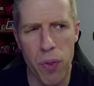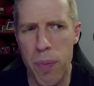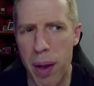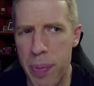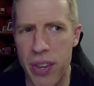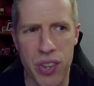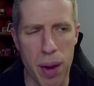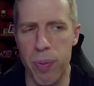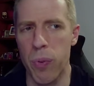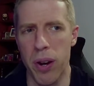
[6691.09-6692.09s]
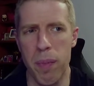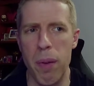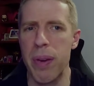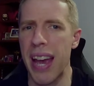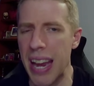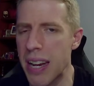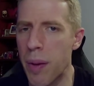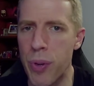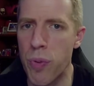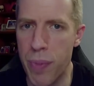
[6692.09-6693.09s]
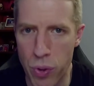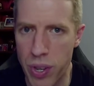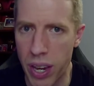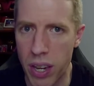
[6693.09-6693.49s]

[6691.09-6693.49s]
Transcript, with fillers: or there might be a separate one, it might be AEW Music,